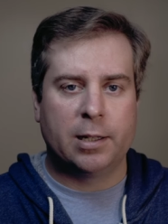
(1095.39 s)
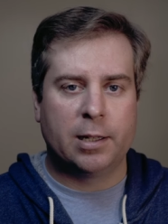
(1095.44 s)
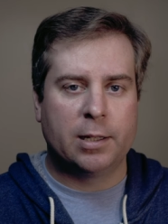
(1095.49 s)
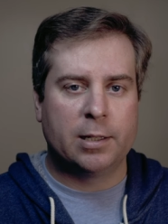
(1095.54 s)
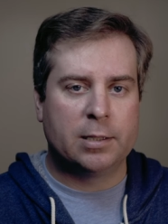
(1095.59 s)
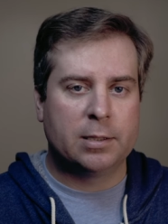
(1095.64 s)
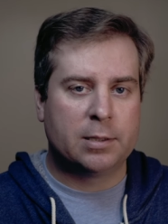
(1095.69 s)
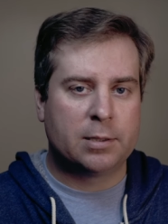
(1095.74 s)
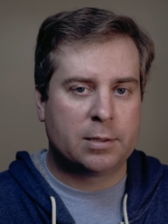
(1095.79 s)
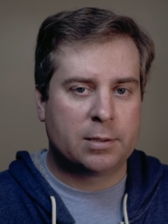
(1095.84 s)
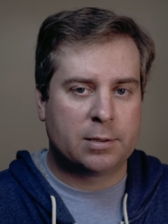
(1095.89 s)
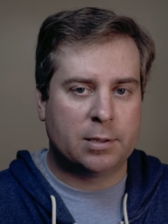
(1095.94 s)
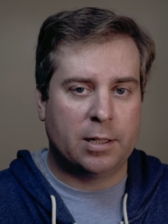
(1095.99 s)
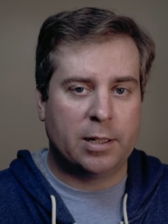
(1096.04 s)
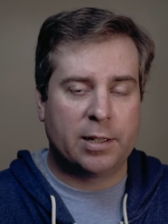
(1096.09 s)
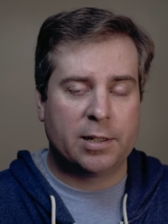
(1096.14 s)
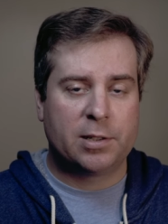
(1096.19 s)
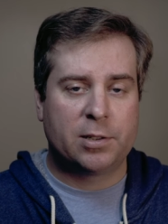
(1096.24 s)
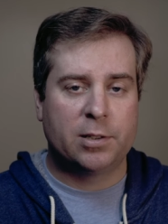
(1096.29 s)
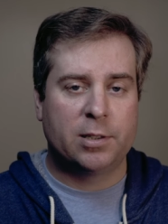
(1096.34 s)
And
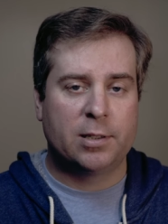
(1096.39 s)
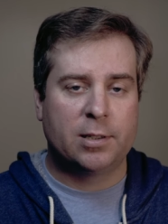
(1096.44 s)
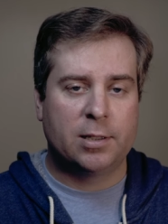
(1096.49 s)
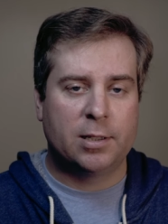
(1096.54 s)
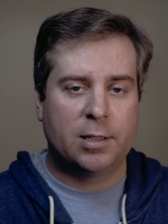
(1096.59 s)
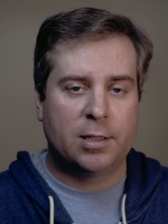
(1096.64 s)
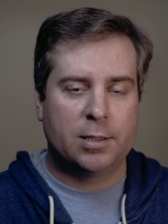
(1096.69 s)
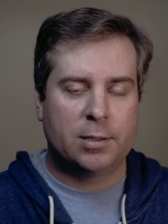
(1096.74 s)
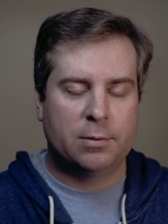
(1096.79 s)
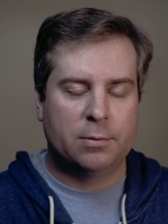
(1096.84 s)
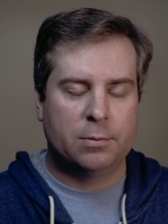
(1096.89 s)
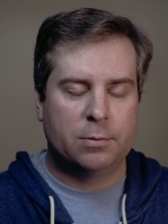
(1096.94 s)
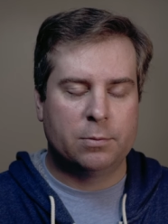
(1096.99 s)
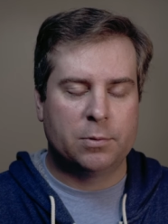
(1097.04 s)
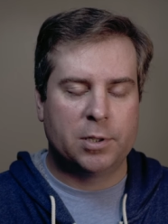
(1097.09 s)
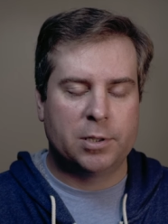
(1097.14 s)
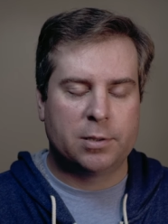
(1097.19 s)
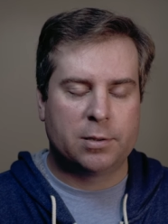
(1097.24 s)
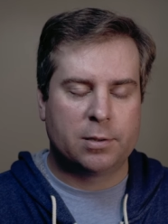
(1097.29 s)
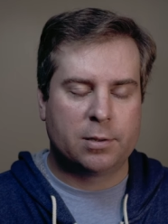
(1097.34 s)
honestly, it
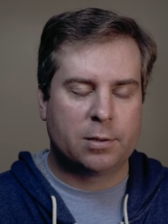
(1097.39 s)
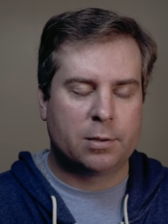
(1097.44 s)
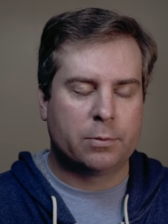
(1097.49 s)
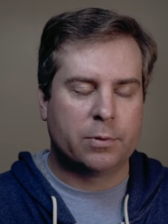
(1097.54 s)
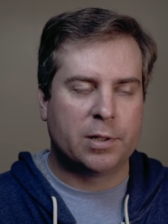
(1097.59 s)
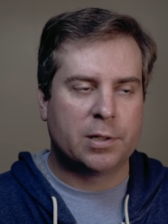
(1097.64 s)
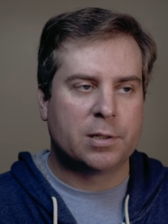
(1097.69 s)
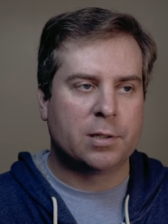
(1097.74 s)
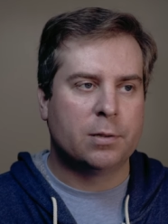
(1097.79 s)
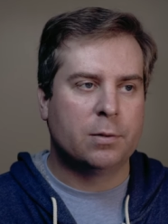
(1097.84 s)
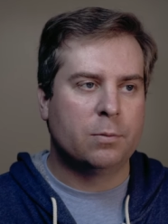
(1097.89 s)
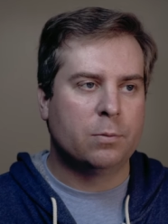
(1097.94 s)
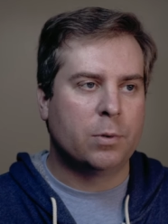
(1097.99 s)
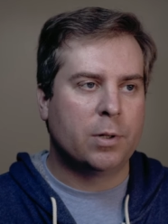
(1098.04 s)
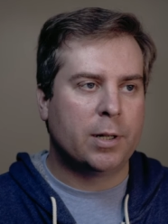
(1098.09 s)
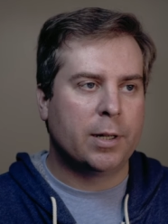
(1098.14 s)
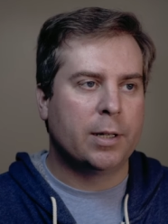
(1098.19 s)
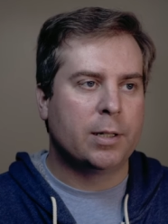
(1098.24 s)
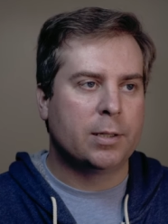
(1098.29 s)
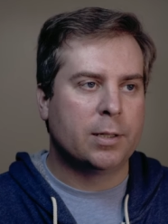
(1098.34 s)
was the reason
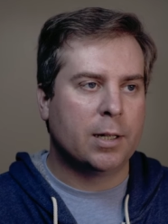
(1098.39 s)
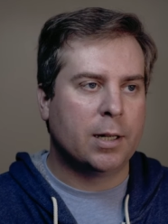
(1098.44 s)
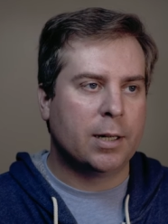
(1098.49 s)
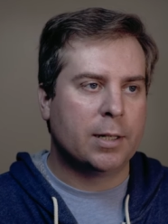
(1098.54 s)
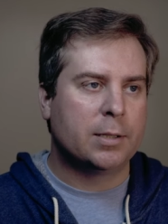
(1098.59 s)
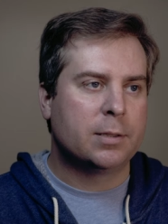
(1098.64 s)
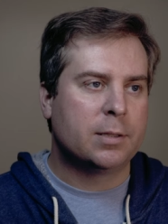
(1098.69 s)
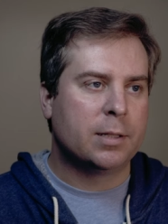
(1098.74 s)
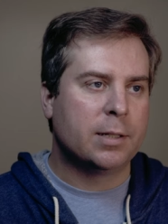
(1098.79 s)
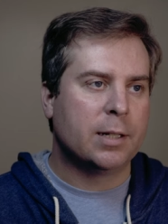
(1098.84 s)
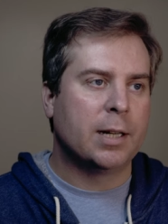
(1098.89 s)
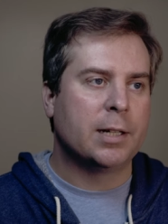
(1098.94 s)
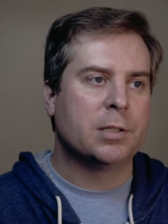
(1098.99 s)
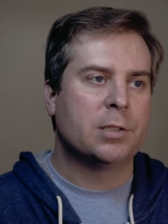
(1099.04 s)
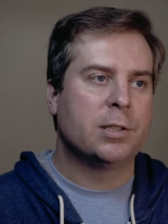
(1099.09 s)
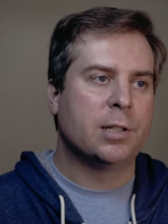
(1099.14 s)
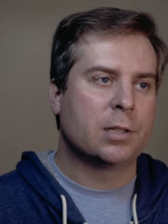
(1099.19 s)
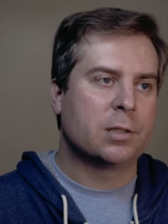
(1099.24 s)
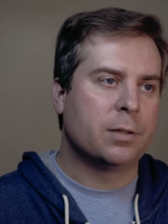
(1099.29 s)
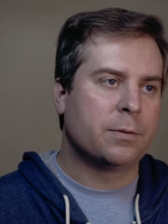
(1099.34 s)
why I did not
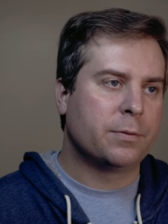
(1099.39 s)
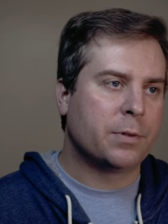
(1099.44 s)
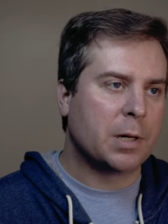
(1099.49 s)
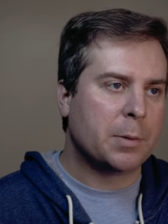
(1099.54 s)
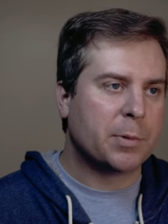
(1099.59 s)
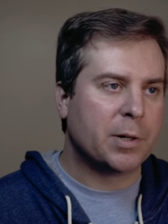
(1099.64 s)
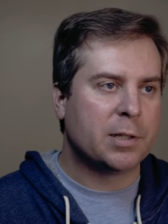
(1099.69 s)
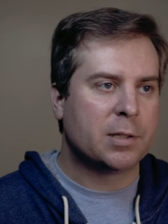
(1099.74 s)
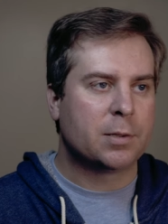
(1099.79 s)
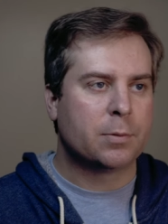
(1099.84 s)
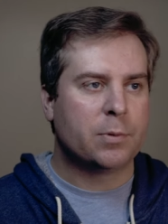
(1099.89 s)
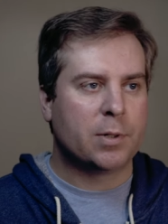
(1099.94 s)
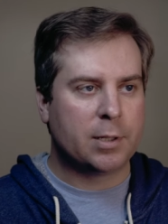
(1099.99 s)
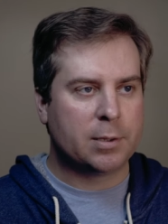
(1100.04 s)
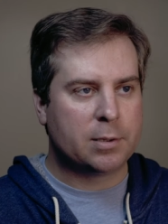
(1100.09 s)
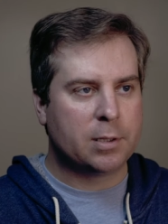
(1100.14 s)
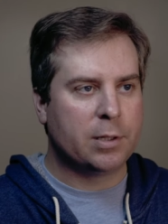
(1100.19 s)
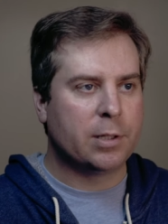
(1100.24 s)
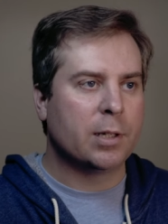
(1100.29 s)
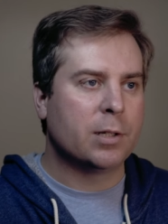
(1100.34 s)
check the frame rates when I
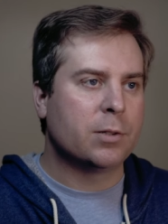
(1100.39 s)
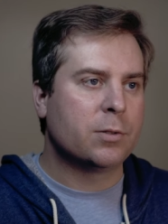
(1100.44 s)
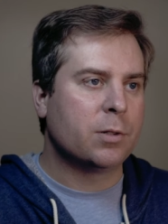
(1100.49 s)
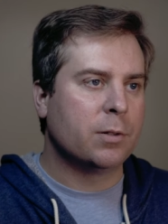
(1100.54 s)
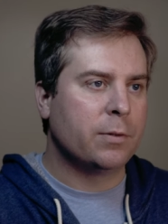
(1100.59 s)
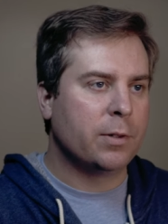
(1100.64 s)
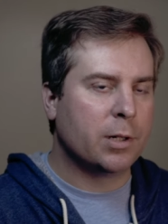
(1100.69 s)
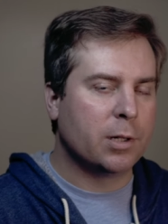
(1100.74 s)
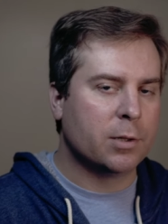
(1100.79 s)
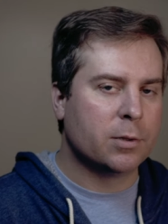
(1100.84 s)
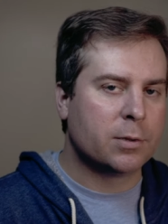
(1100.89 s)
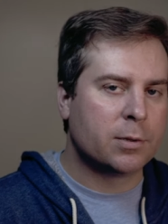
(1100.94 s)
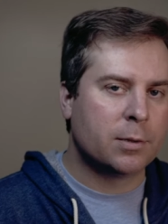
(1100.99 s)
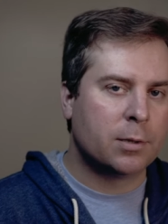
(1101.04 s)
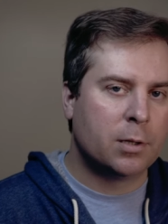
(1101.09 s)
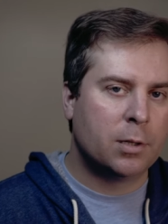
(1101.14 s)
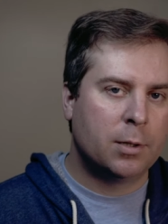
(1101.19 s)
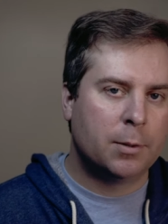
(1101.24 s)
did the intro videos.